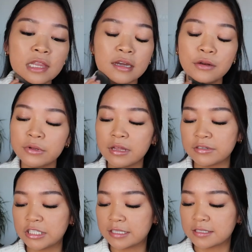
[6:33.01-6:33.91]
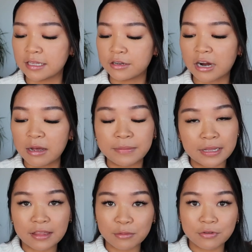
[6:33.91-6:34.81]
I didn't really have a chance to like grab
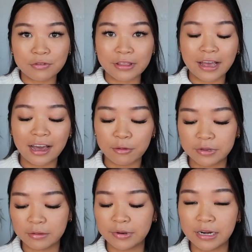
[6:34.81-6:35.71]
anything before that happened,